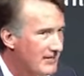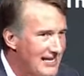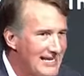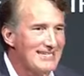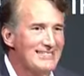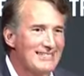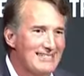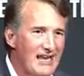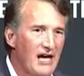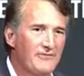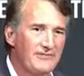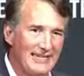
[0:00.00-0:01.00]
it is
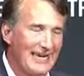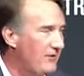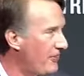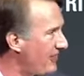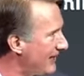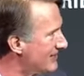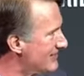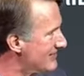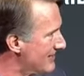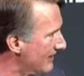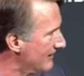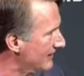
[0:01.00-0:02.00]
enough to get things
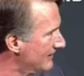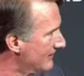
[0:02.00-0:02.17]
done.